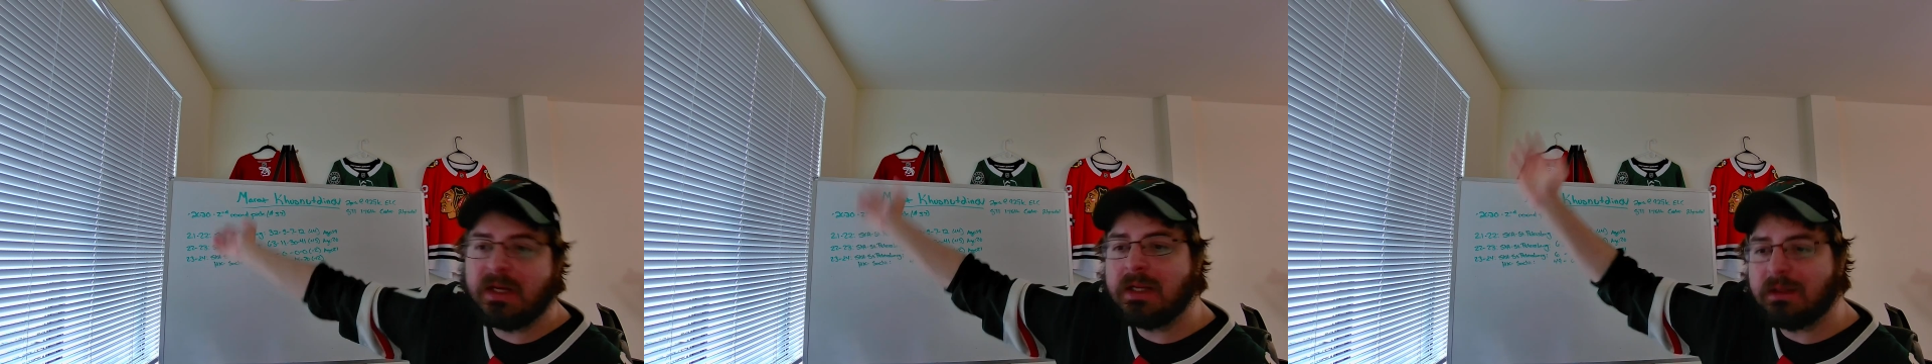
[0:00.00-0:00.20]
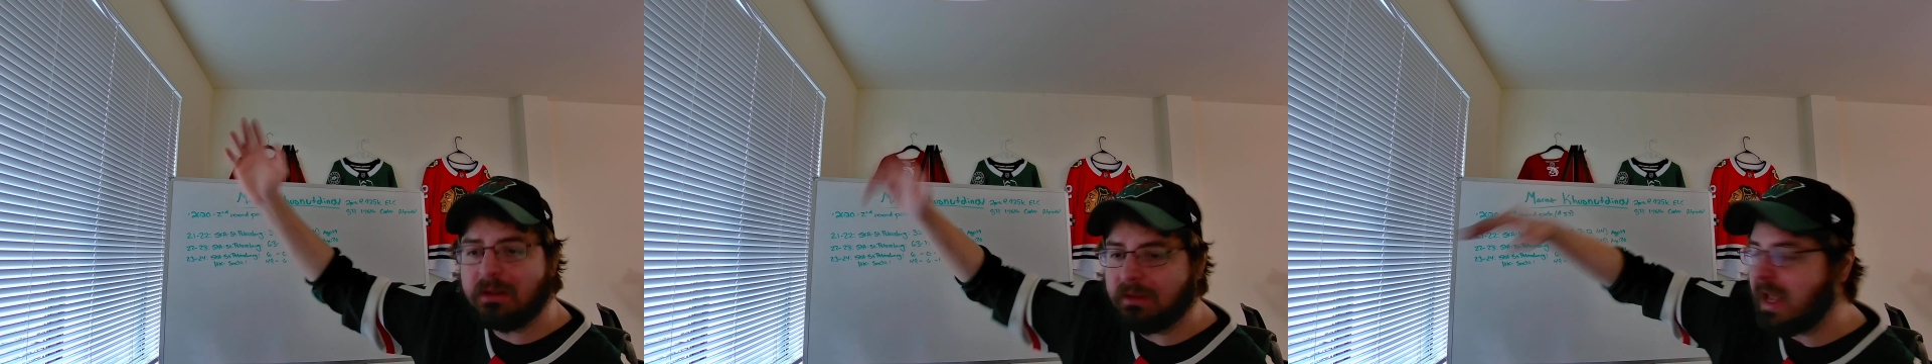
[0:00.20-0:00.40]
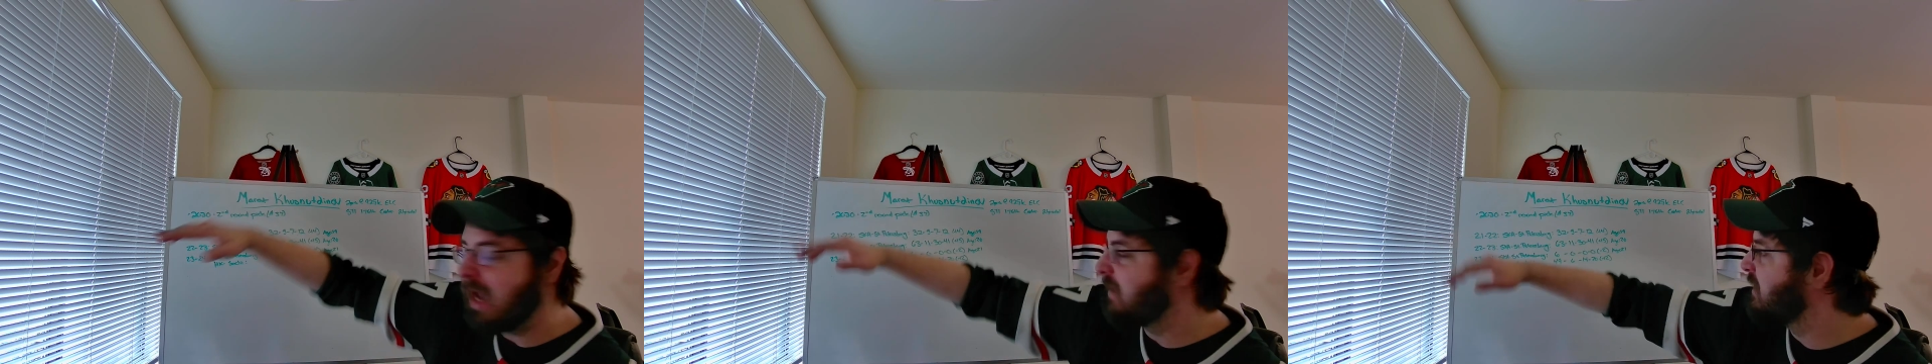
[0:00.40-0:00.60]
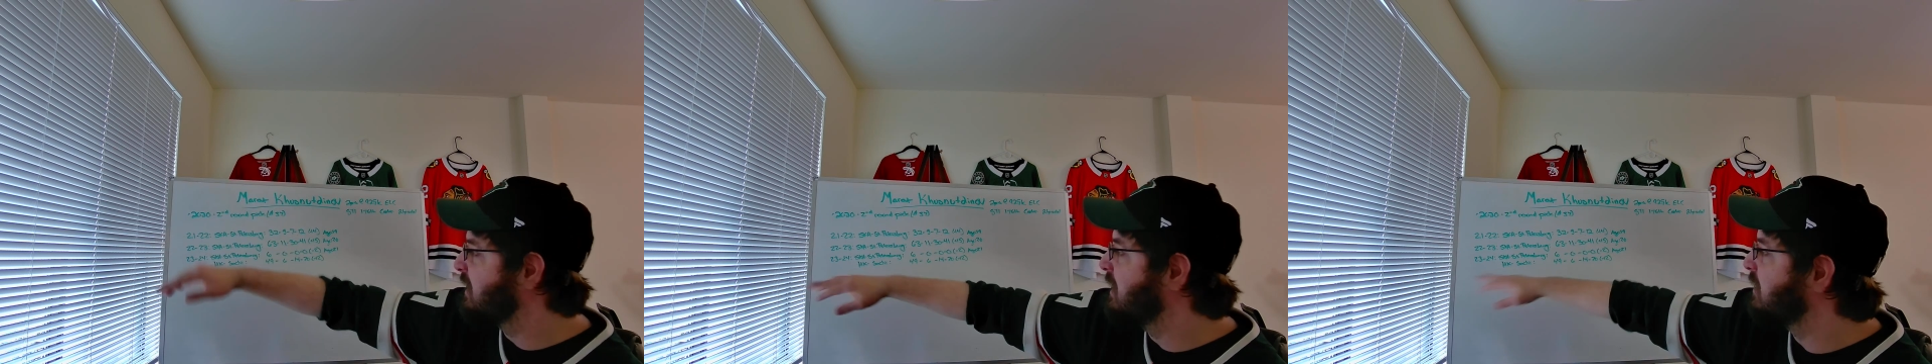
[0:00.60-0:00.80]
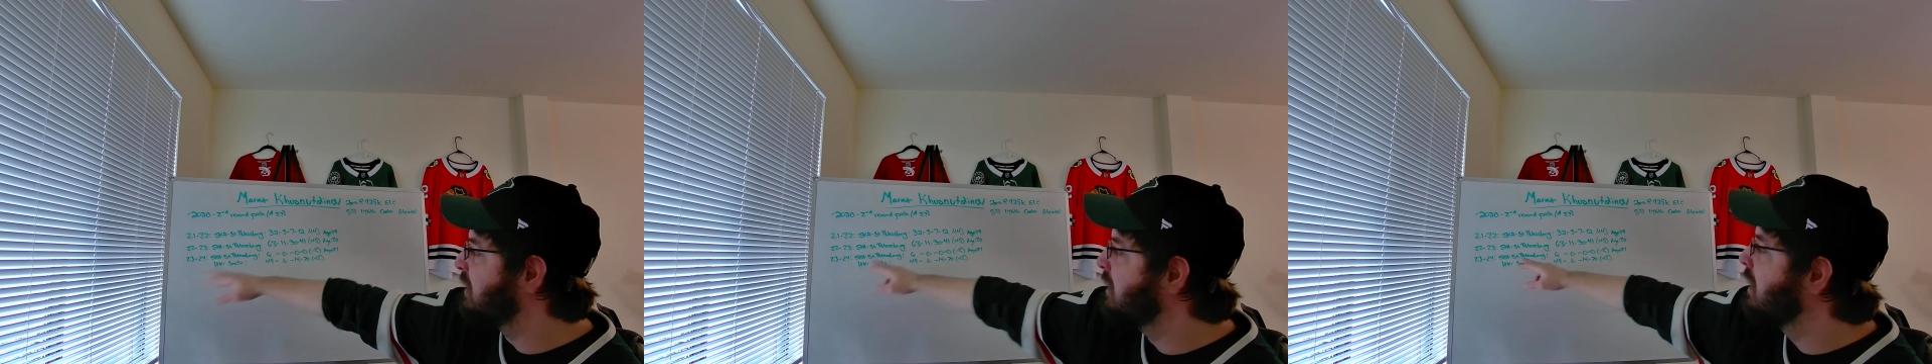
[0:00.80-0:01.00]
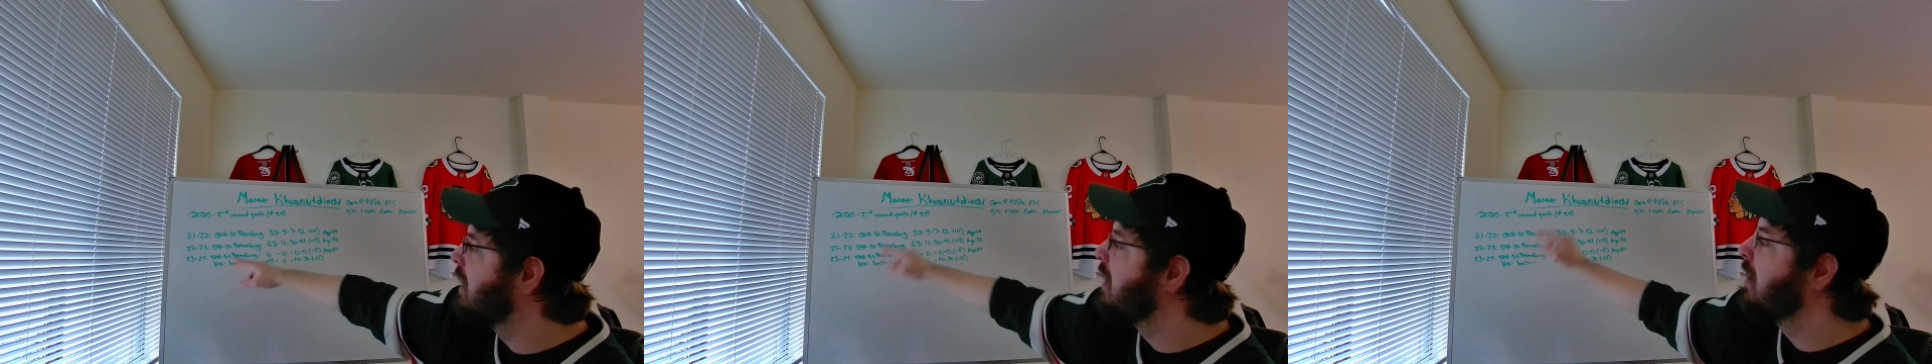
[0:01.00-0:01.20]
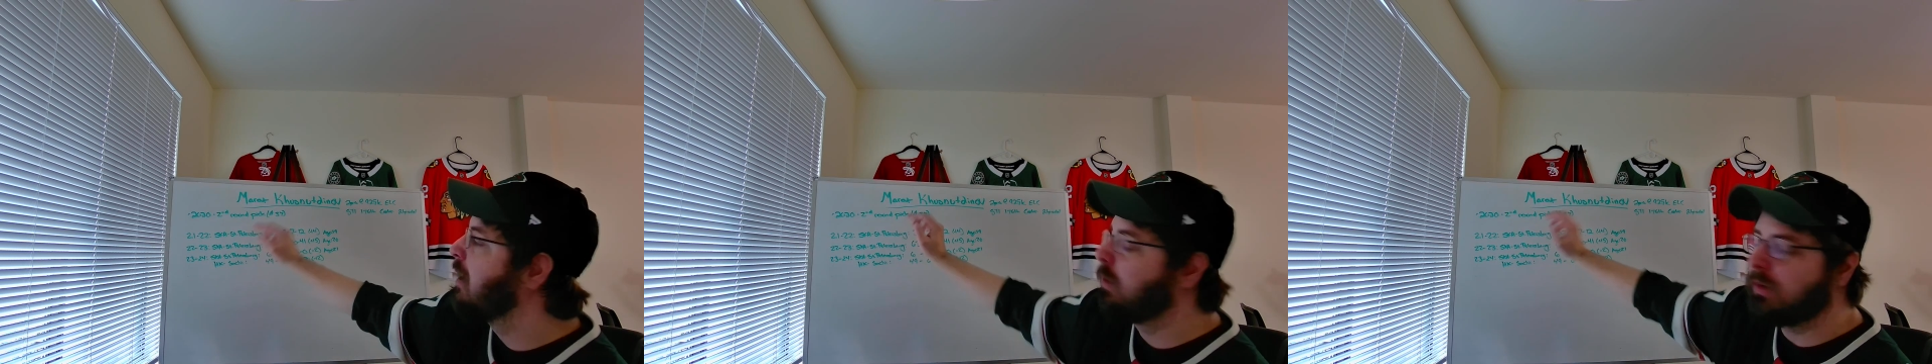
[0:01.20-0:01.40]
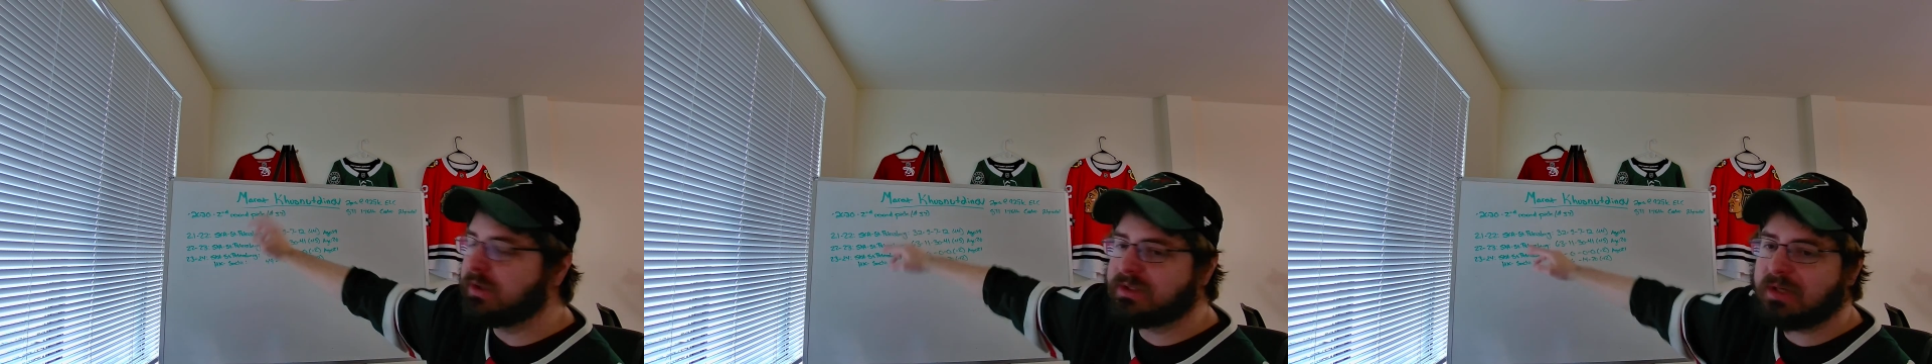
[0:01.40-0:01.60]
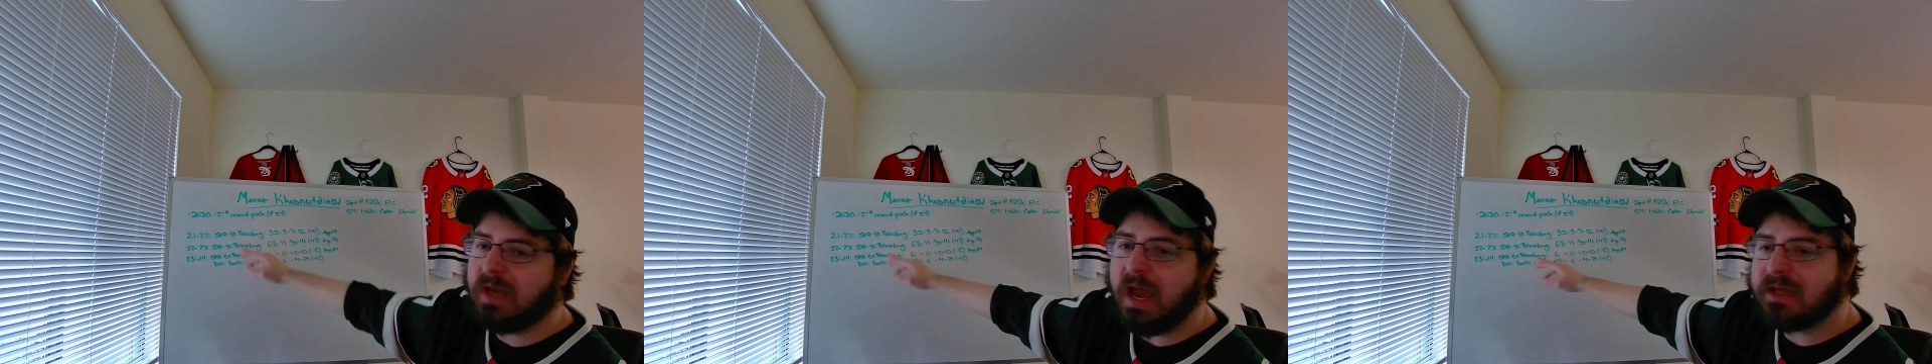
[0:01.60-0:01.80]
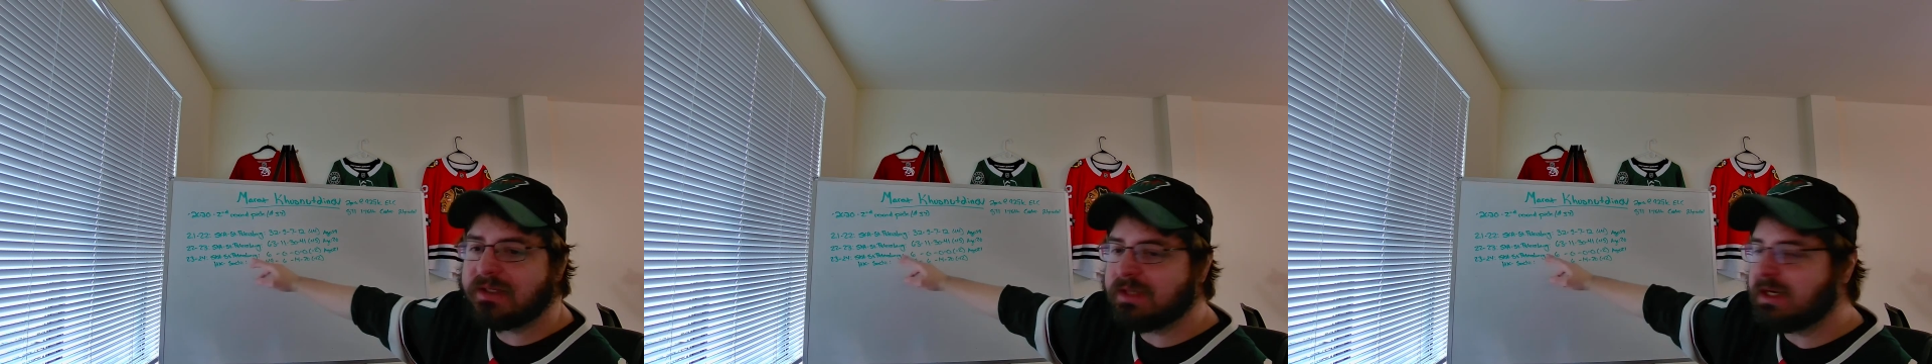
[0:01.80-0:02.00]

last season, with SKA St.